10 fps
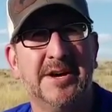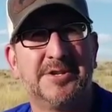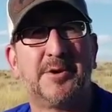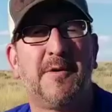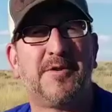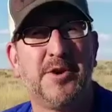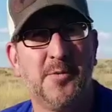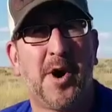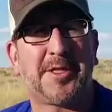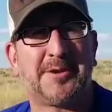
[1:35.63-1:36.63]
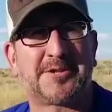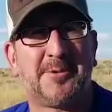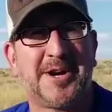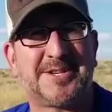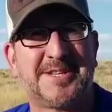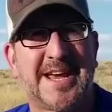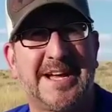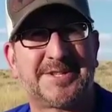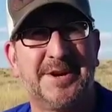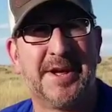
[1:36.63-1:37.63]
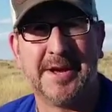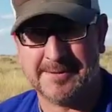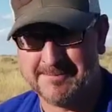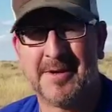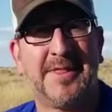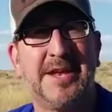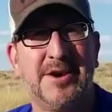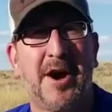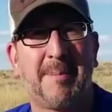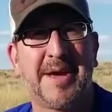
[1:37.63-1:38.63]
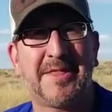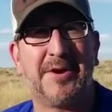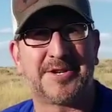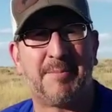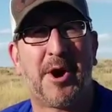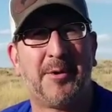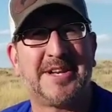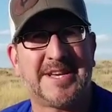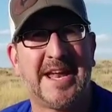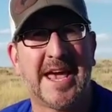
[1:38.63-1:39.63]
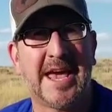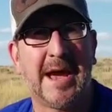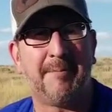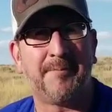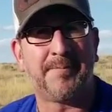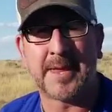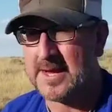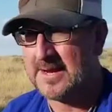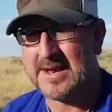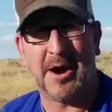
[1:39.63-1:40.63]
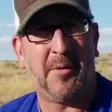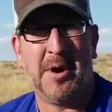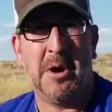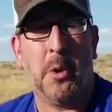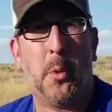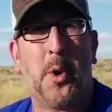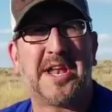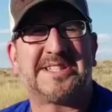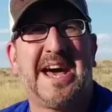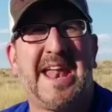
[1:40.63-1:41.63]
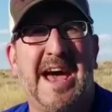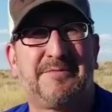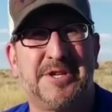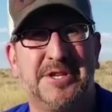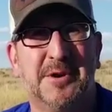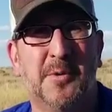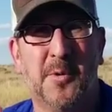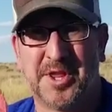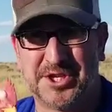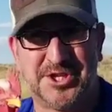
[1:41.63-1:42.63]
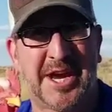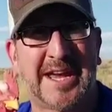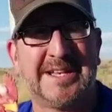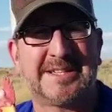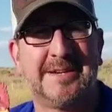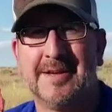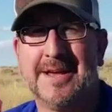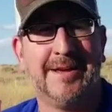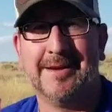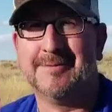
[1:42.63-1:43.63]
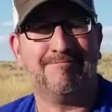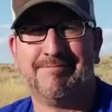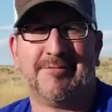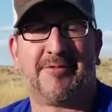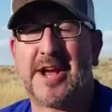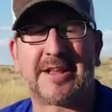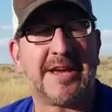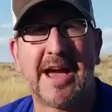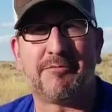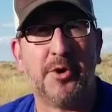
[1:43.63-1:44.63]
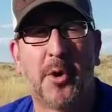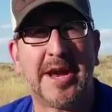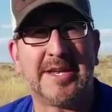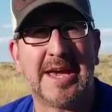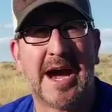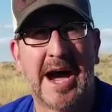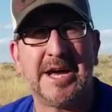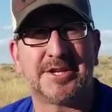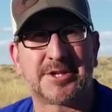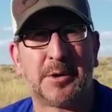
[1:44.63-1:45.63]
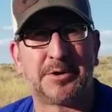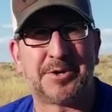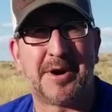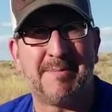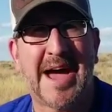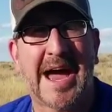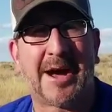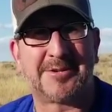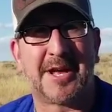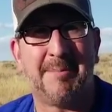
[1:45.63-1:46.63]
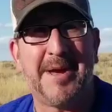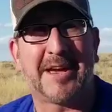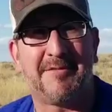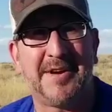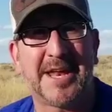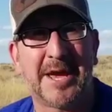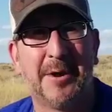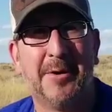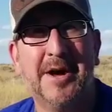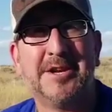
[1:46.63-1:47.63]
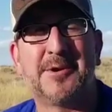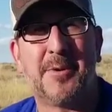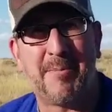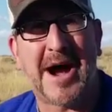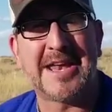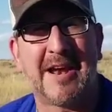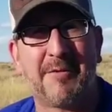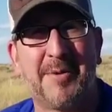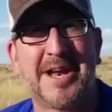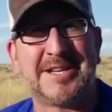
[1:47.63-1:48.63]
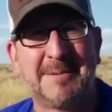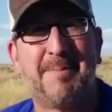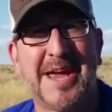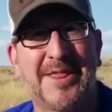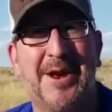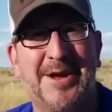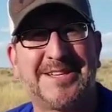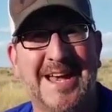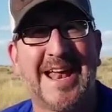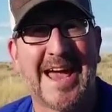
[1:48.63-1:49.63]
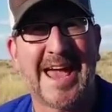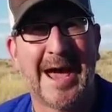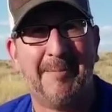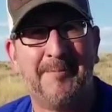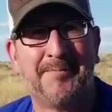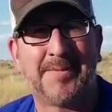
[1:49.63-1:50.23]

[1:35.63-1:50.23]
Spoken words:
So if you want those questions answered, then you ought to be there tomorrow at 10 a.m. Now, what does that have to do with chickens? Frankly, I have no idea. I just told Troy Mack I was going to make a video to remind everybody to be there at 10 a.m.